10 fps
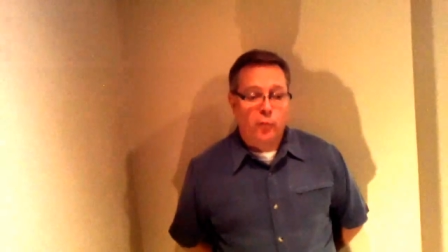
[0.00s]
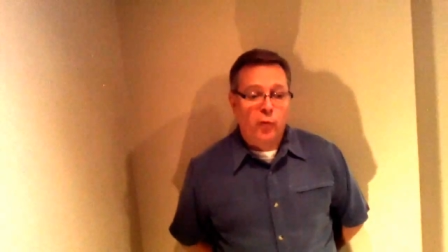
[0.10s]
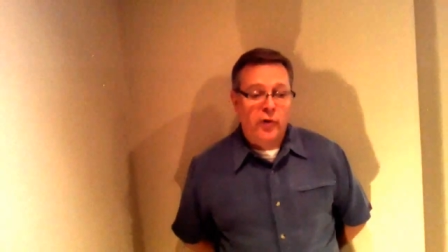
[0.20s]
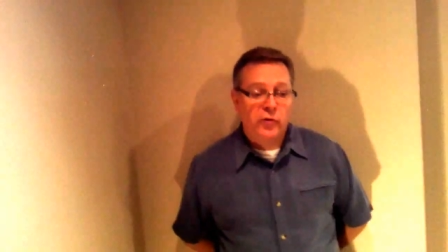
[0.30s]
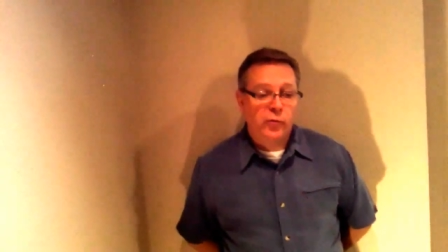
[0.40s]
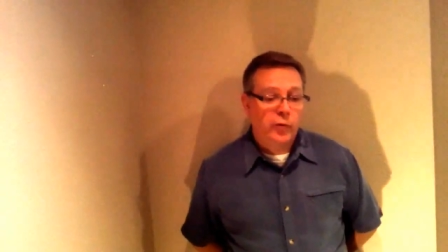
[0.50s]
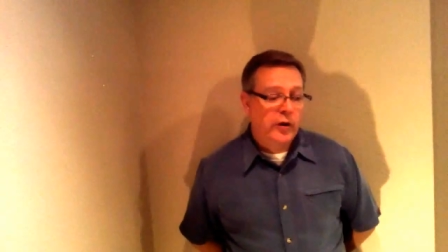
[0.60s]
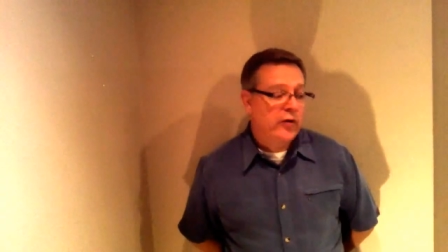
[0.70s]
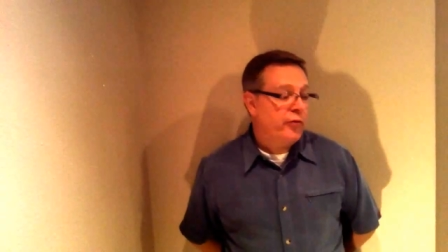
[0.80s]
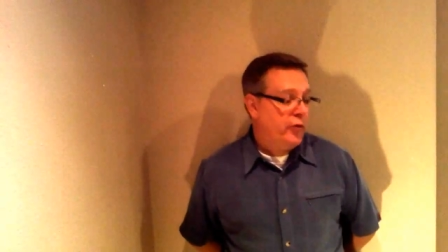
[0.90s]
Once we
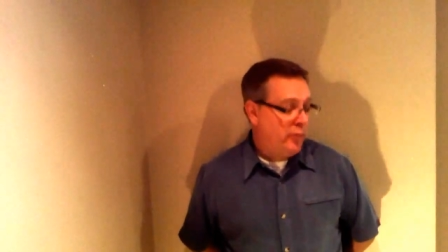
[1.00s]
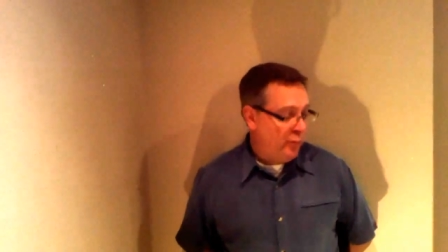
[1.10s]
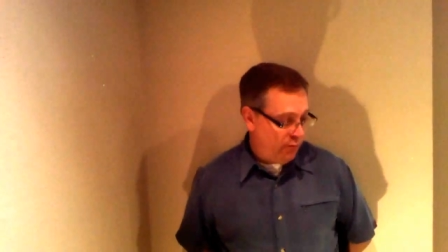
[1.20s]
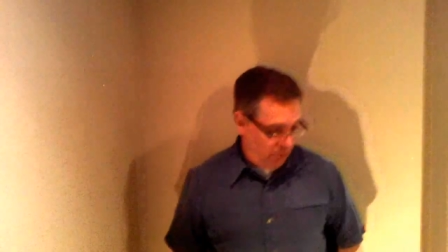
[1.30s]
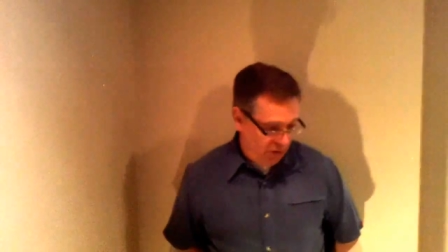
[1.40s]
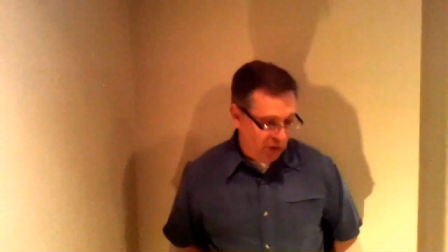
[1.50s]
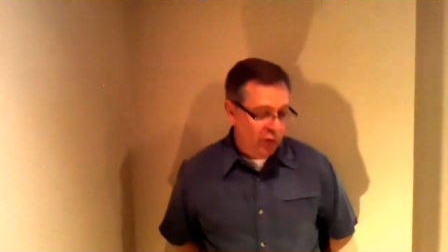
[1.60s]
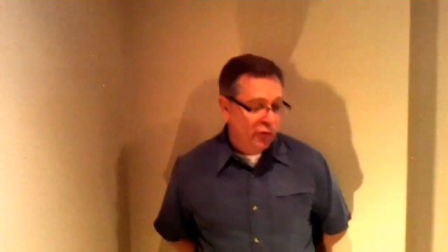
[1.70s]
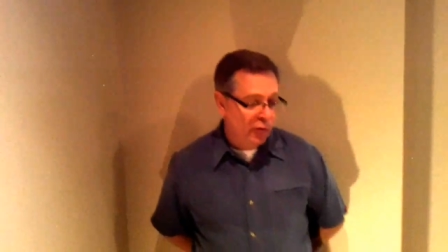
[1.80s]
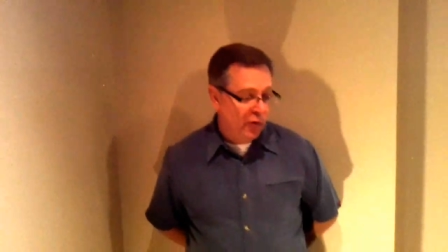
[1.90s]
get them
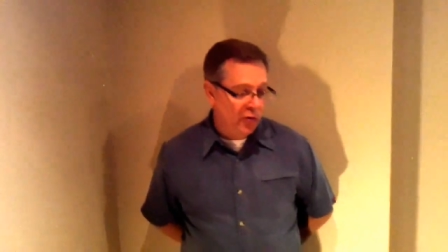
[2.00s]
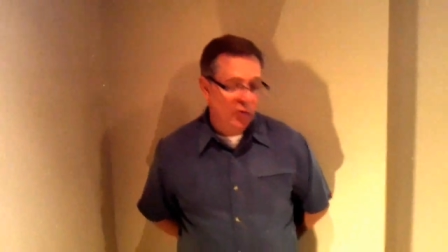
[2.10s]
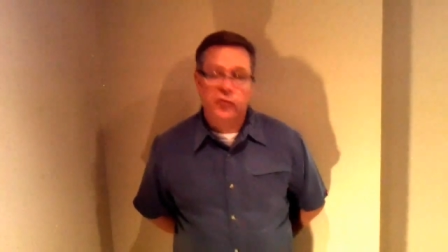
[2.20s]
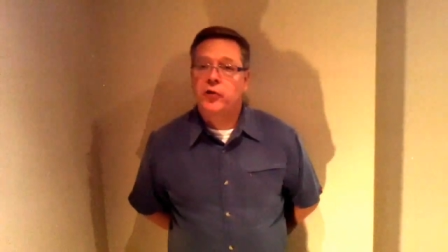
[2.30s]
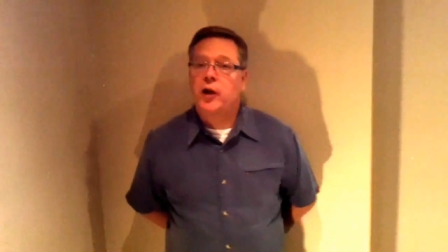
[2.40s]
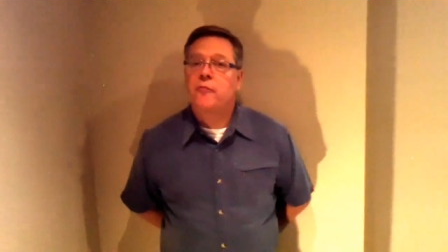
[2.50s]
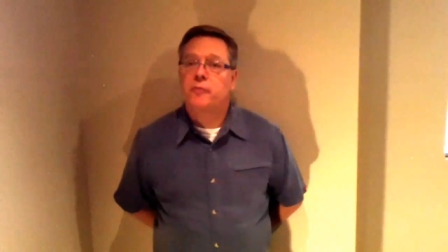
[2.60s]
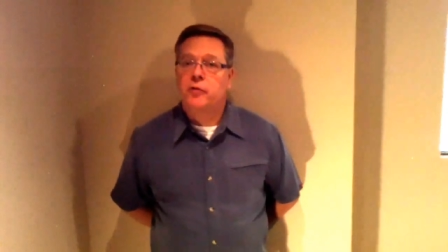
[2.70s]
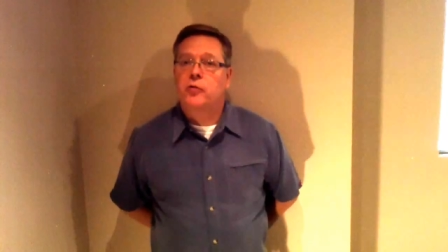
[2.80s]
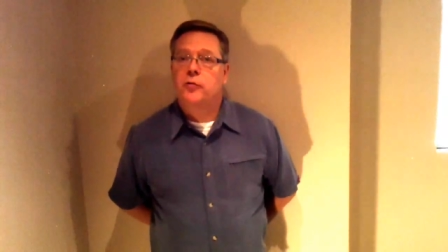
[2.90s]
used to it, the
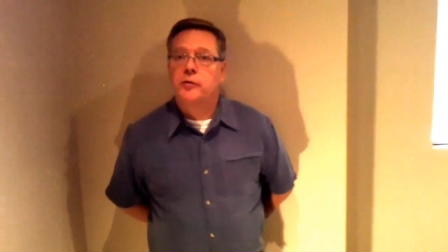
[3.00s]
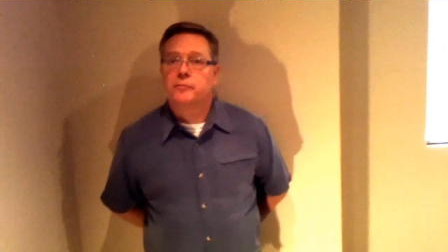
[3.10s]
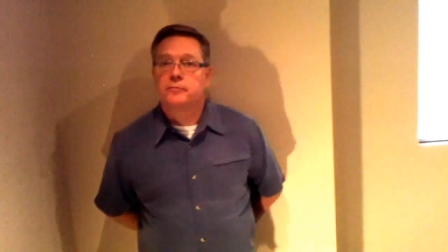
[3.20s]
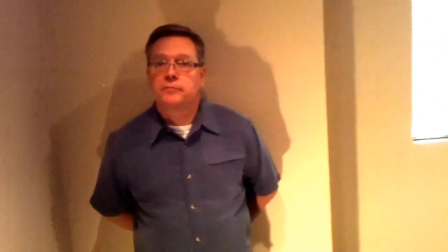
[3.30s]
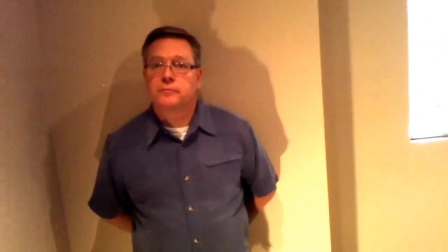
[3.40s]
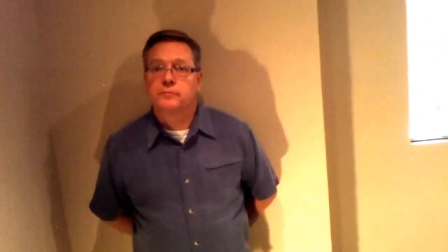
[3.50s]
staff can do it.